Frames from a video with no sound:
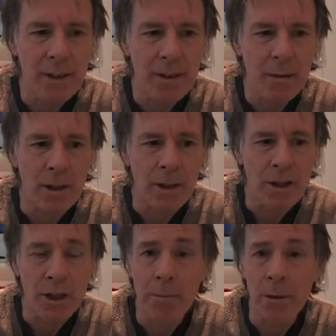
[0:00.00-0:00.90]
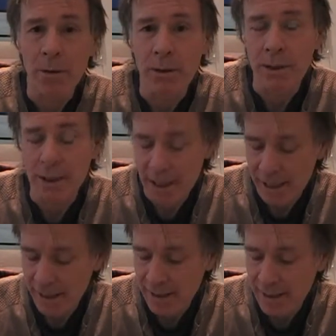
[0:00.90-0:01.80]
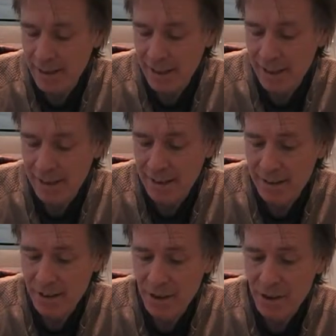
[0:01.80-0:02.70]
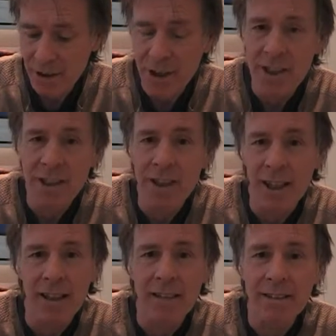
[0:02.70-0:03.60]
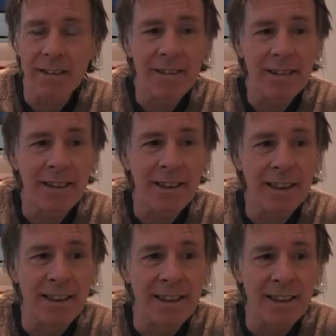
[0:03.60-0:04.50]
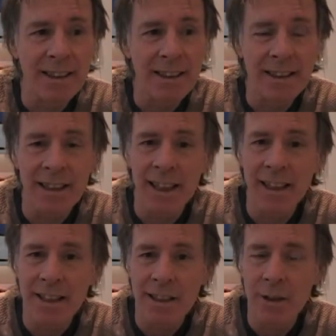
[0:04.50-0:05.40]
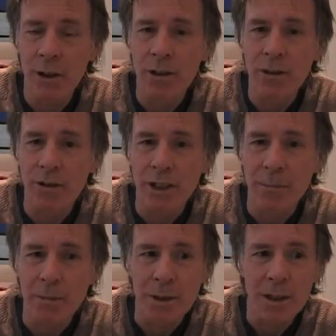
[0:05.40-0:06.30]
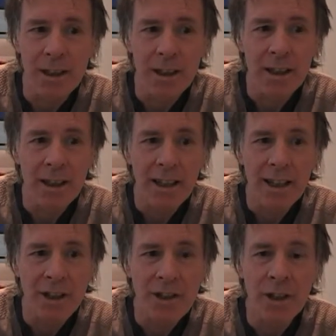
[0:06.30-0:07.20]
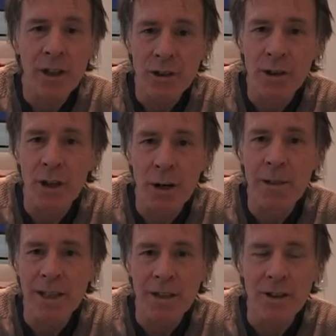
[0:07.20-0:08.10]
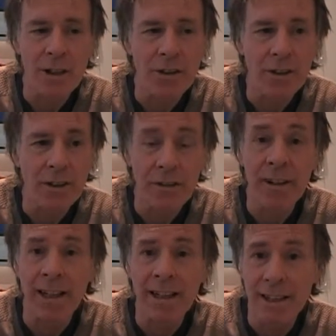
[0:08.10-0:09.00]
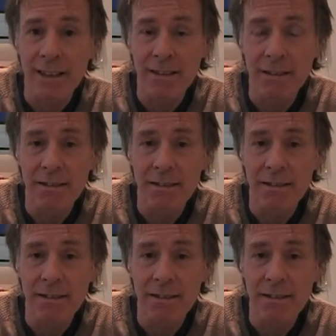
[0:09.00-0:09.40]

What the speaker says: one of the shop owners, and she said, yeah, it's like this in all dreams. And she also commented on the fact that